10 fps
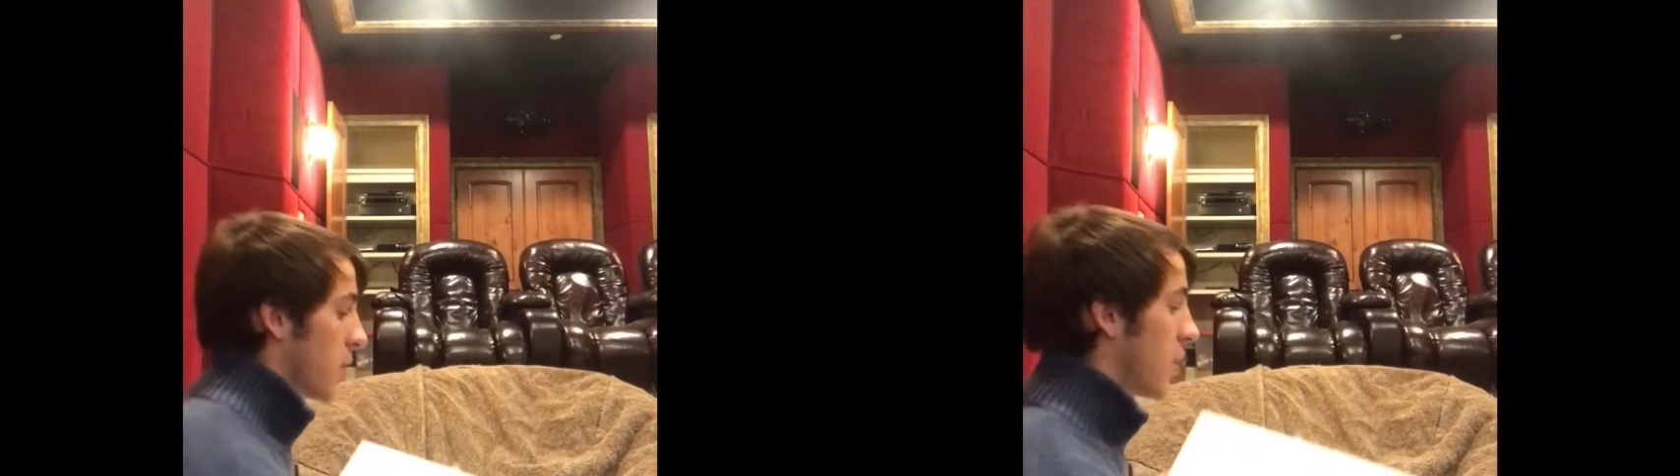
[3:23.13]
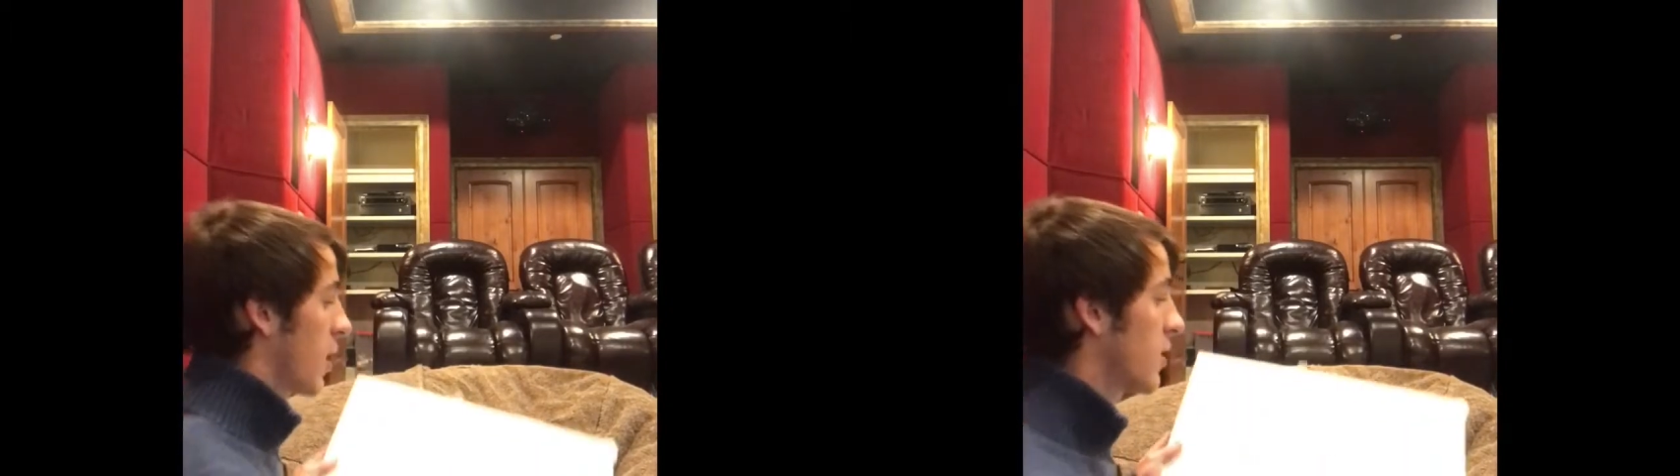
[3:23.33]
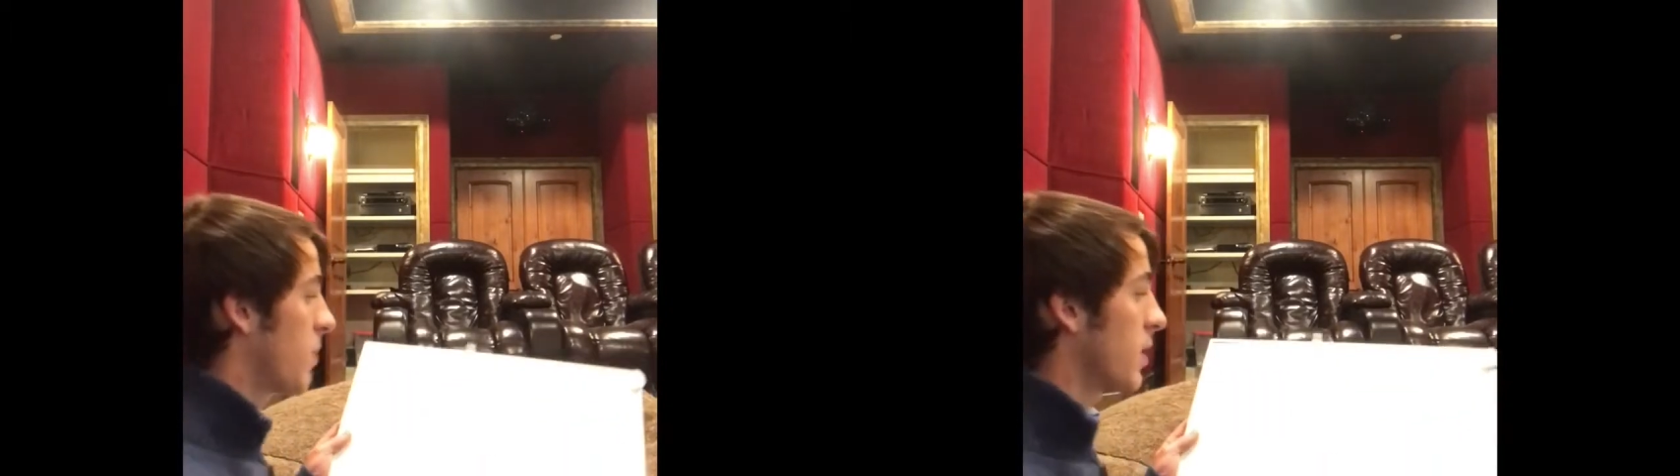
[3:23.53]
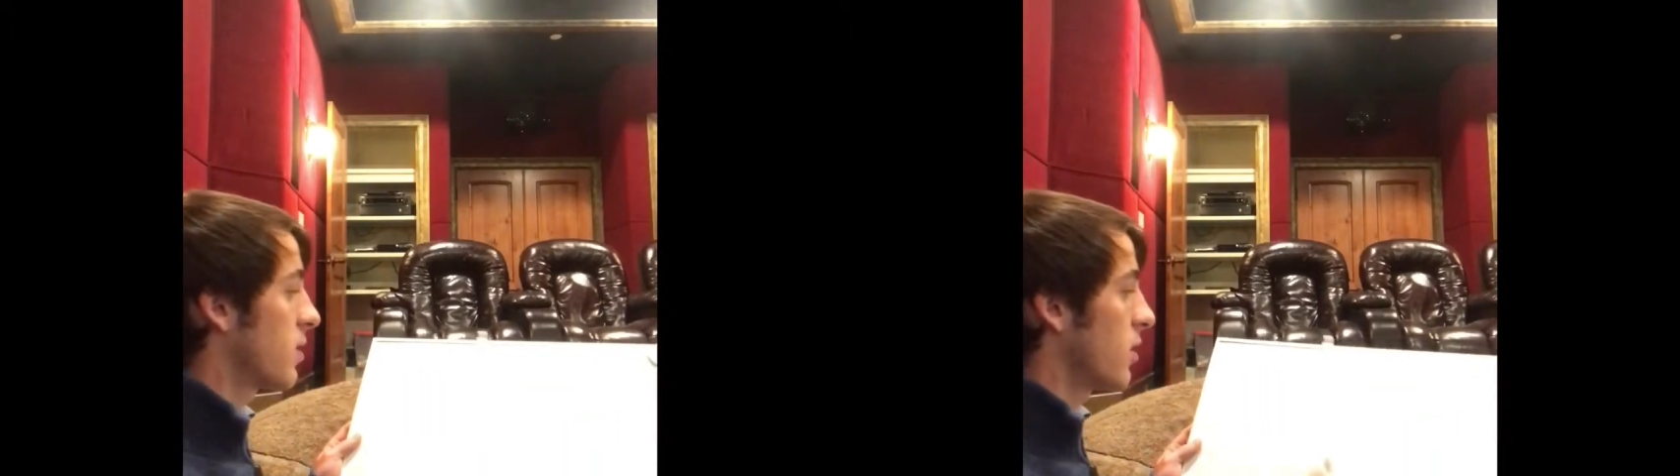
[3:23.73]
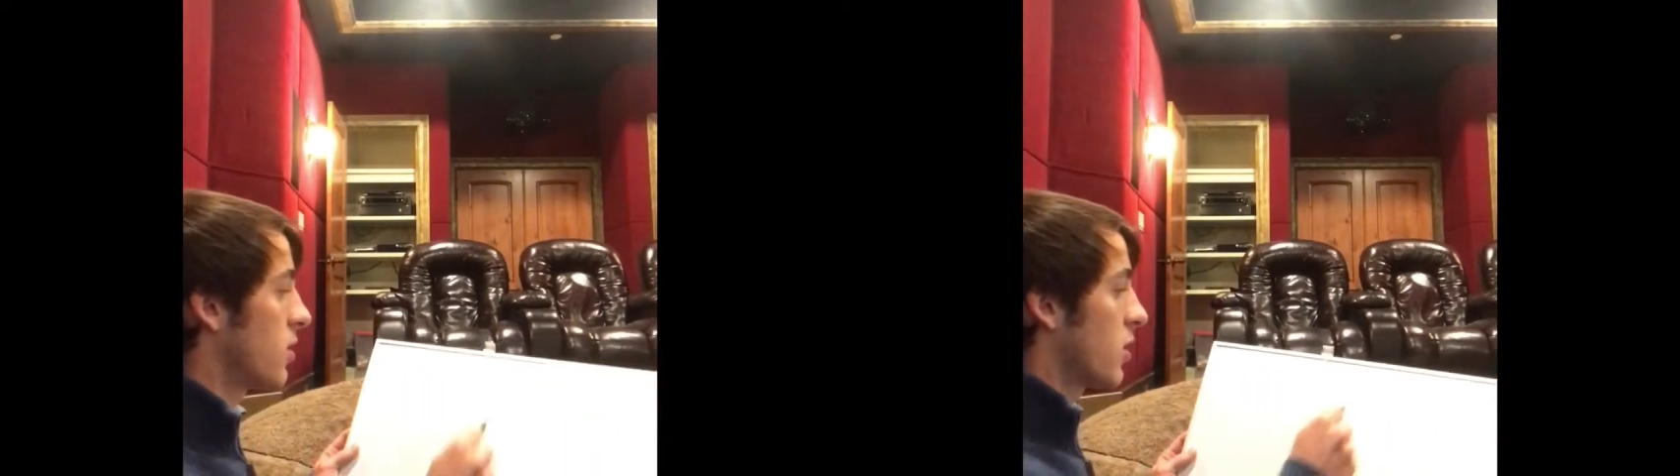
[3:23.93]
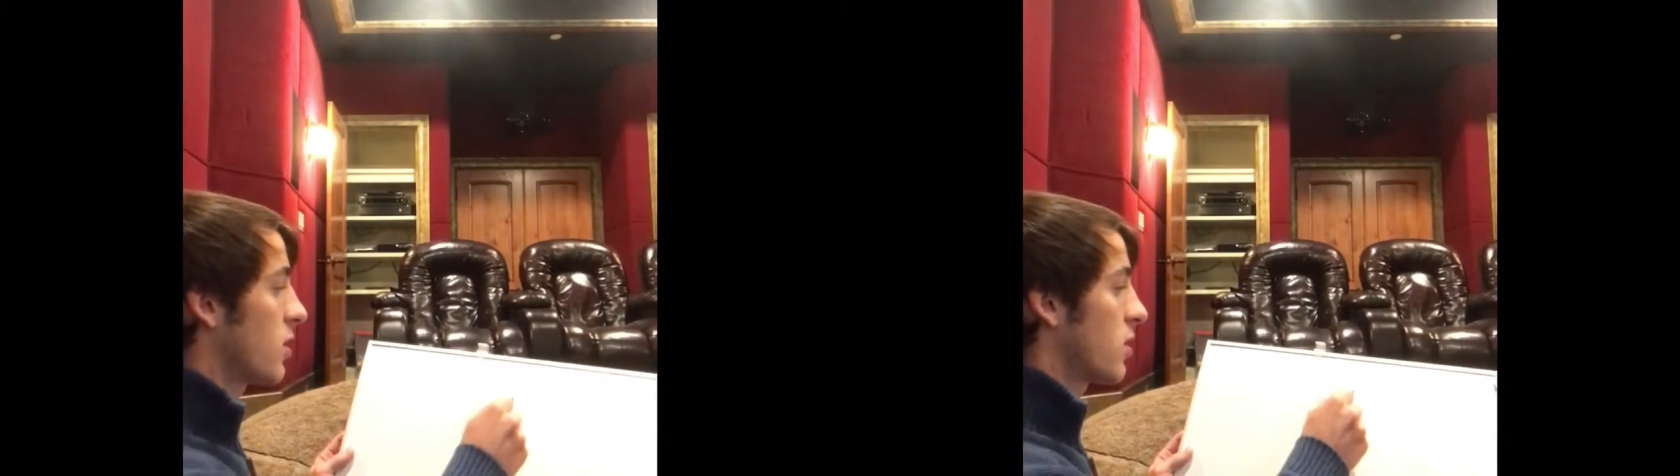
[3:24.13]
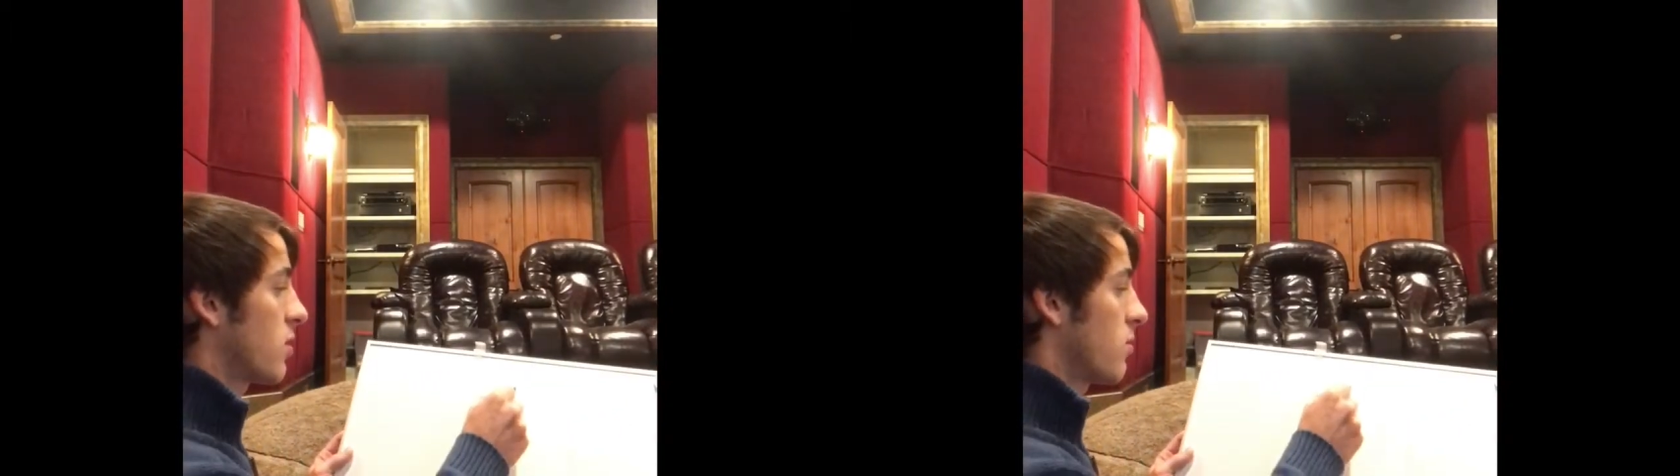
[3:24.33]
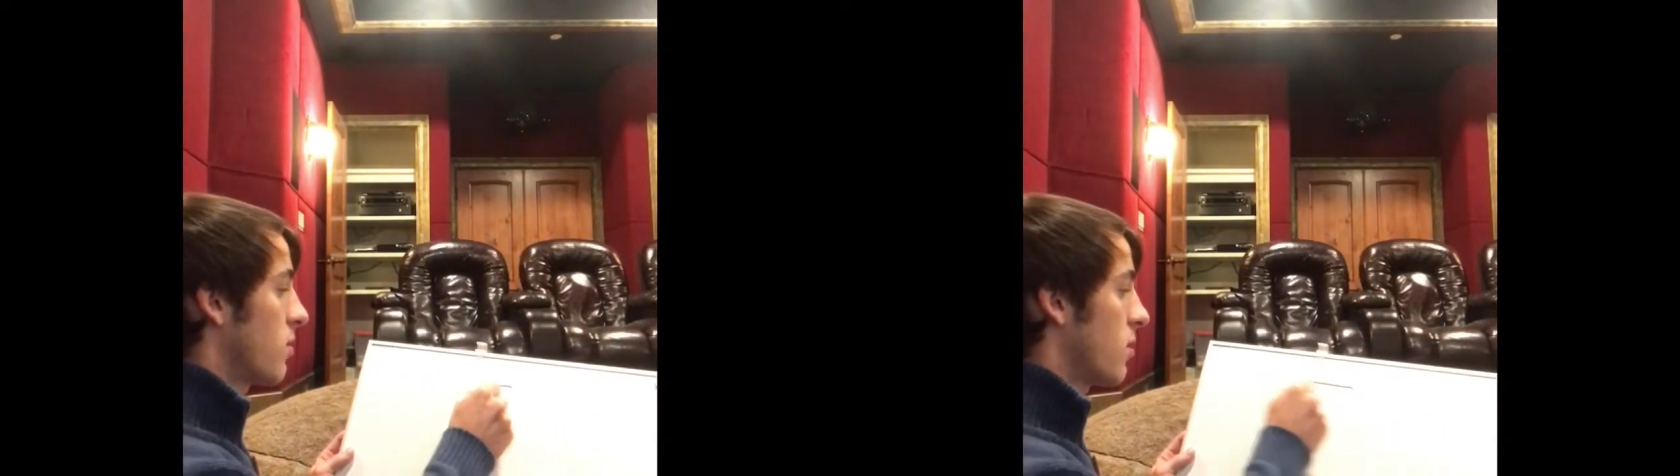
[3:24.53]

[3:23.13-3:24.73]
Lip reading: that's basically just,